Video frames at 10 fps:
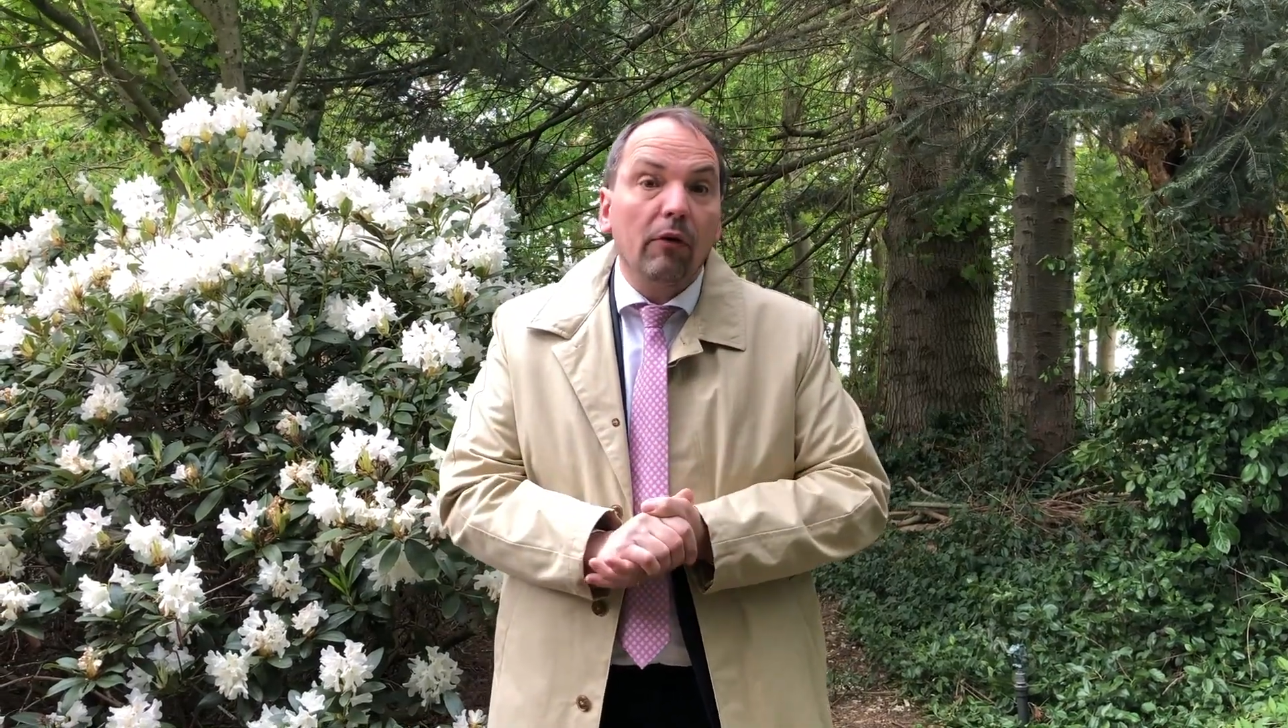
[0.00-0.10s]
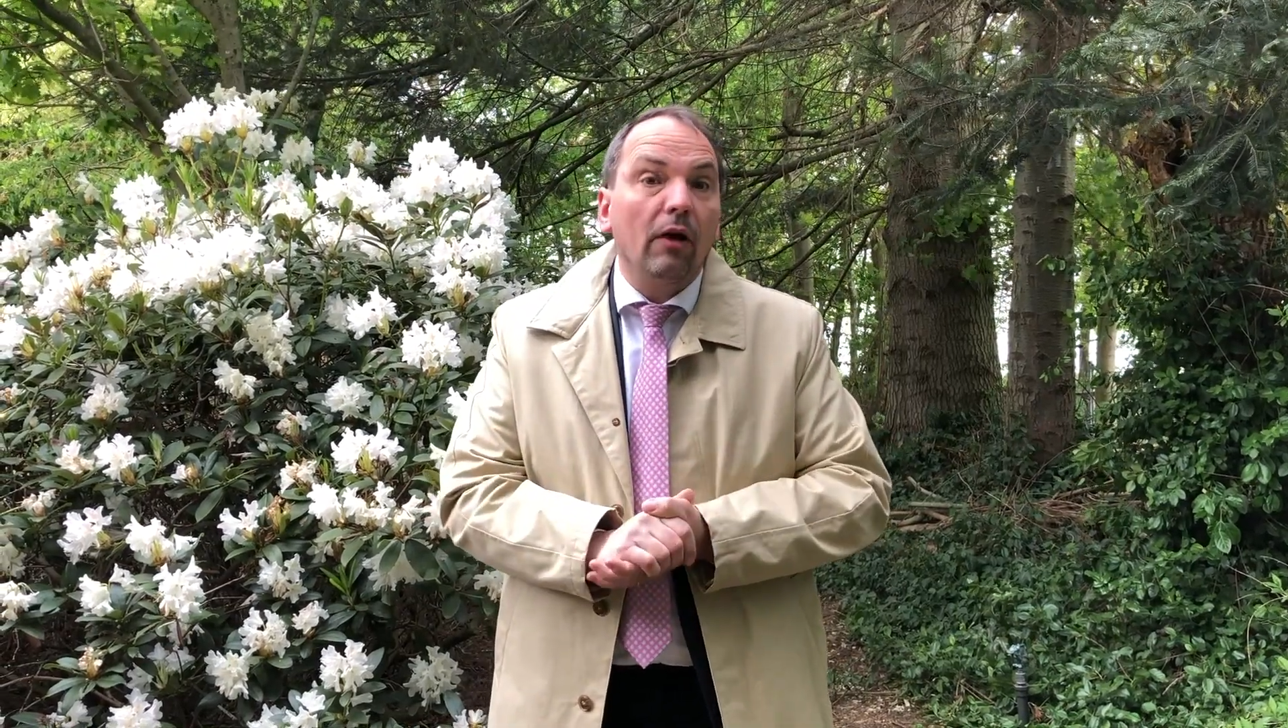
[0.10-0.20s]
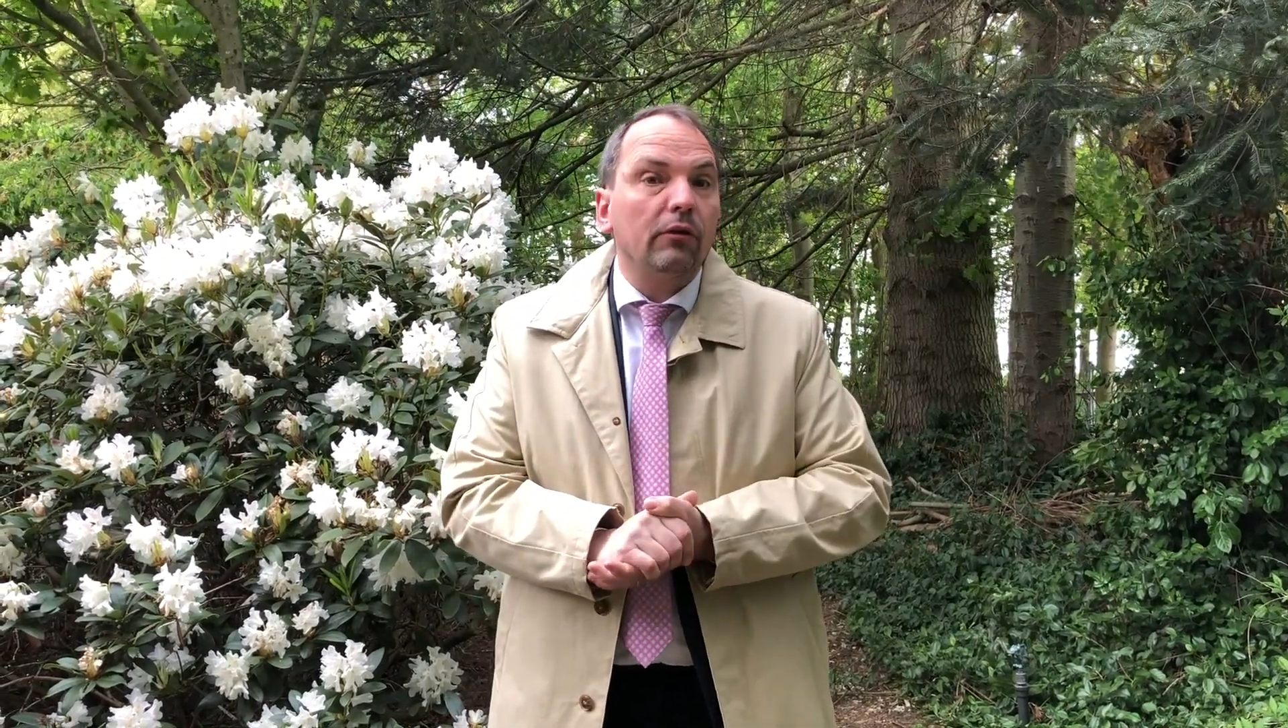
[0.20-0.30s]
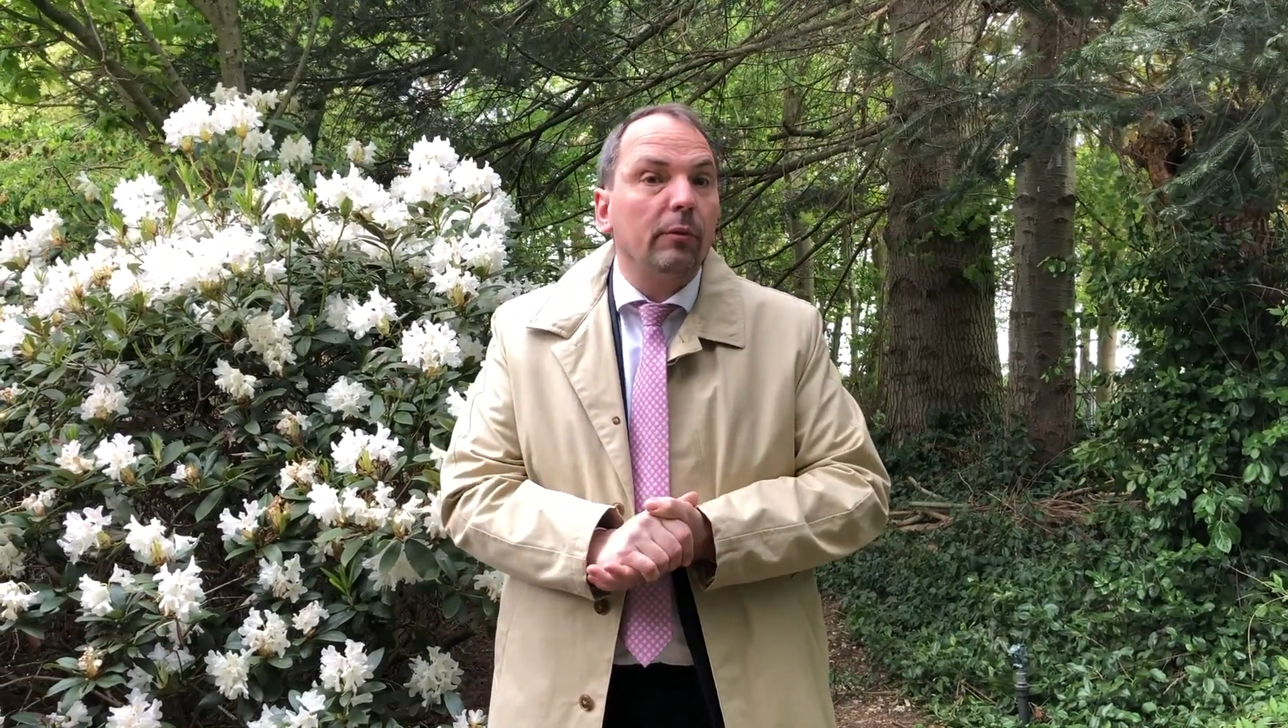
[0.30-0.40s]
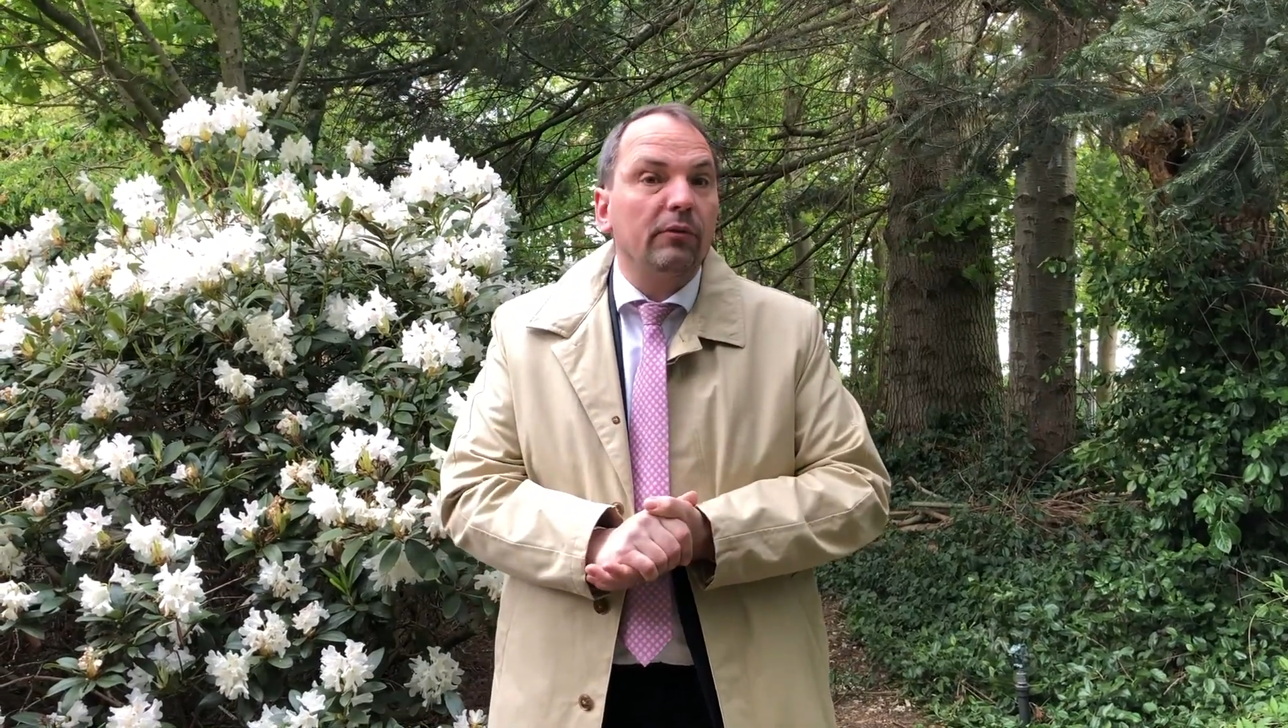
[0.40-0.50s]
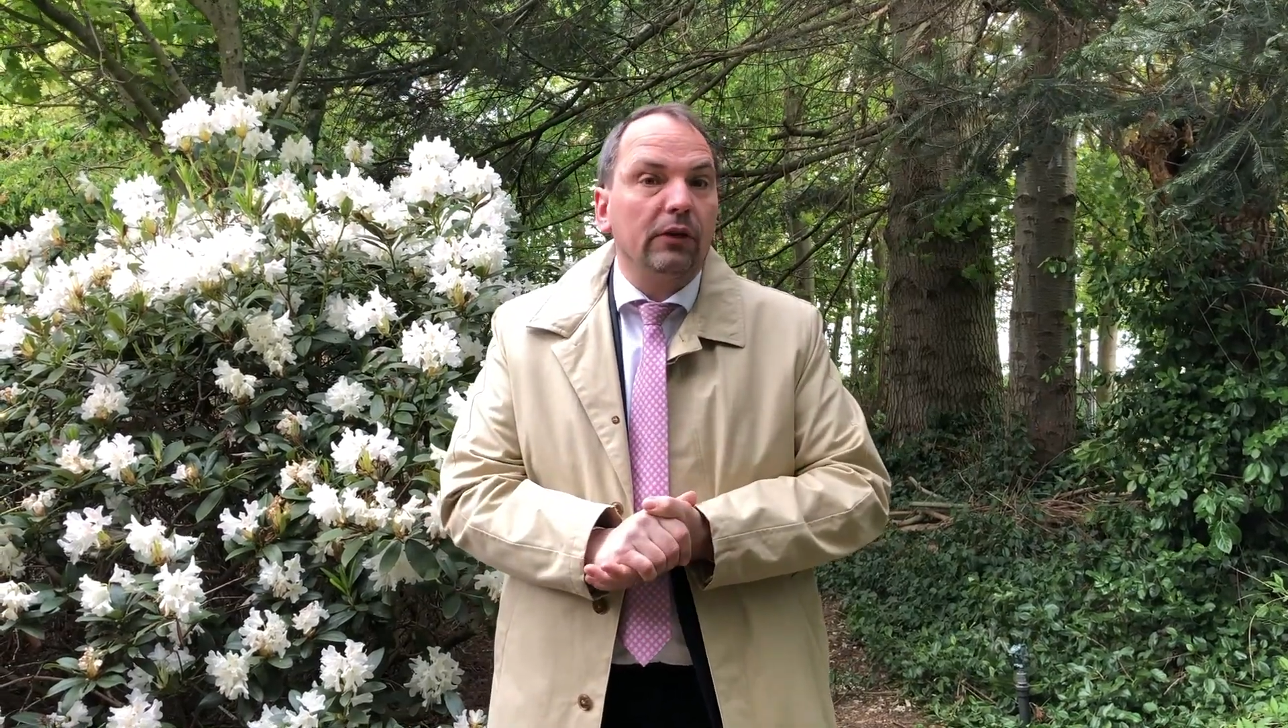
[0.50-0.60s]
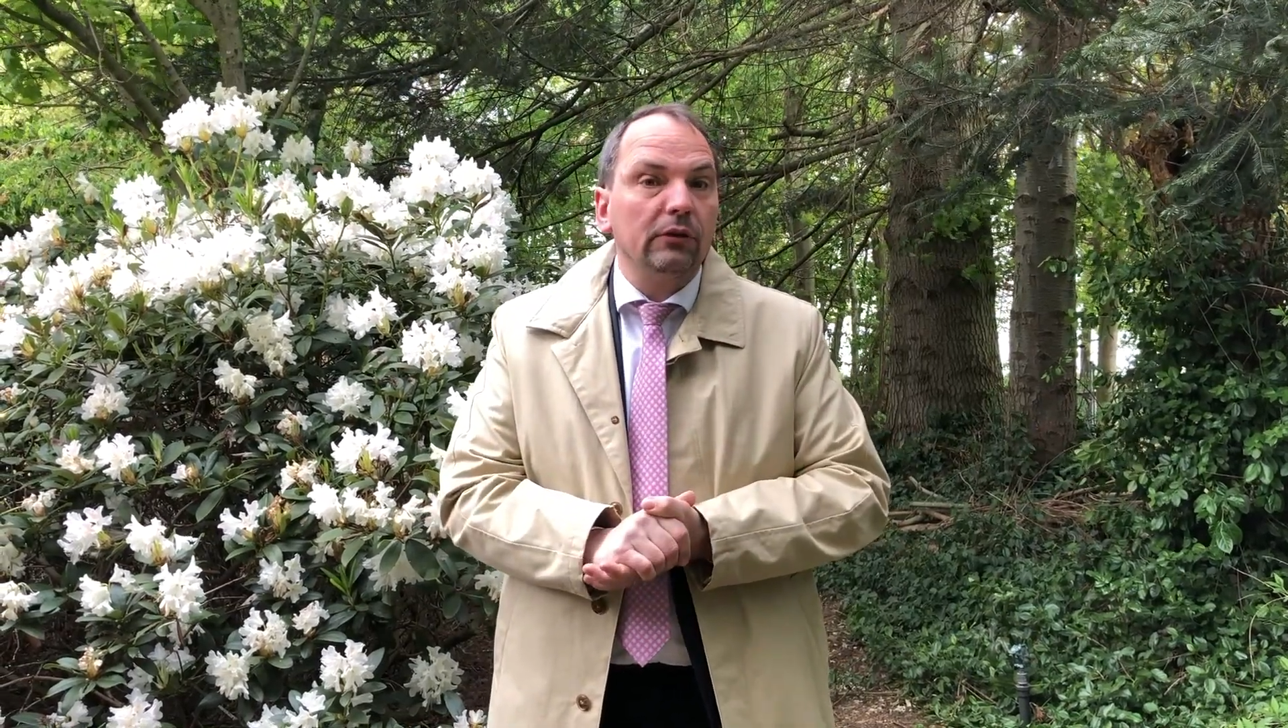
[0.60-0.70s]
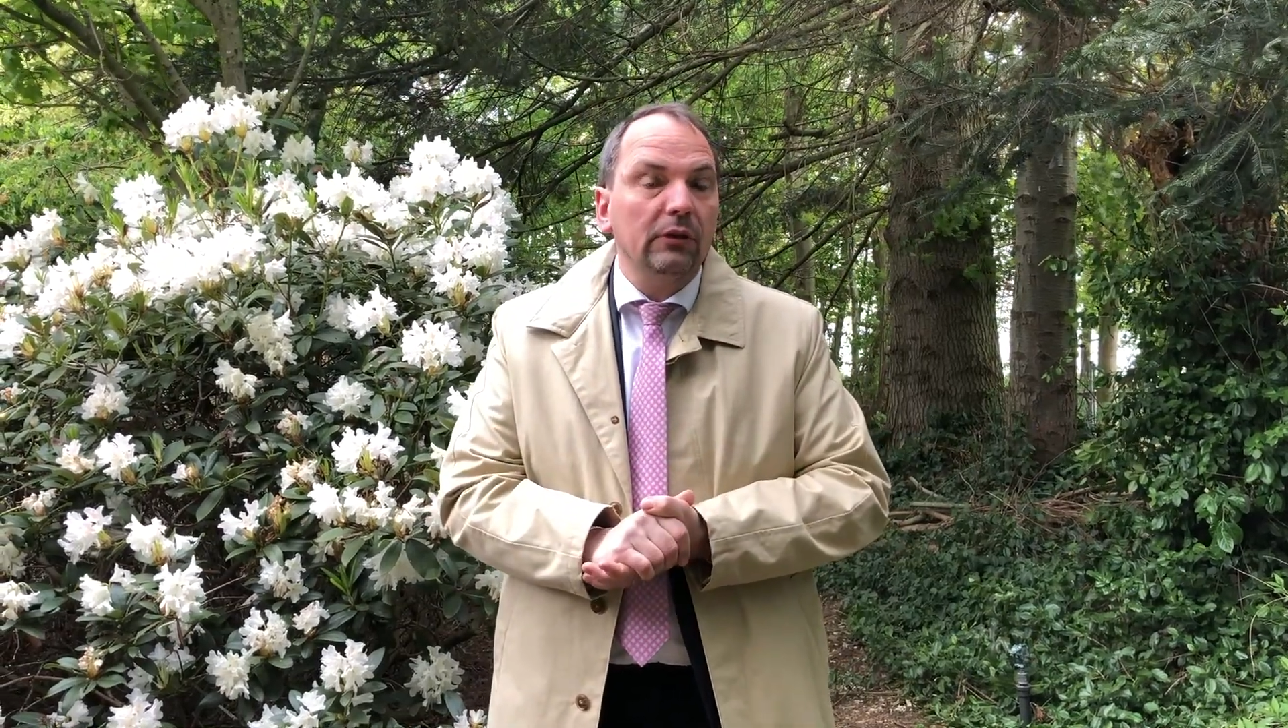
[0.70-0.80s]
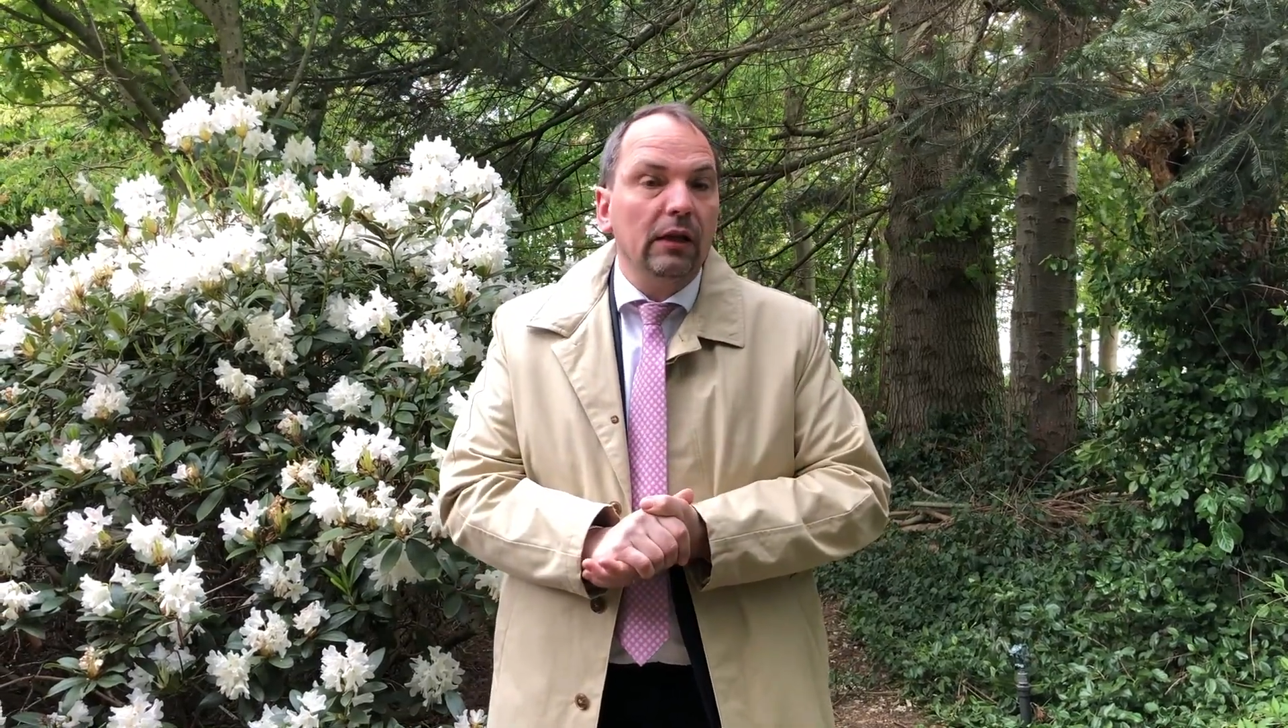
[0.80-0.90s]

Ask the Professor.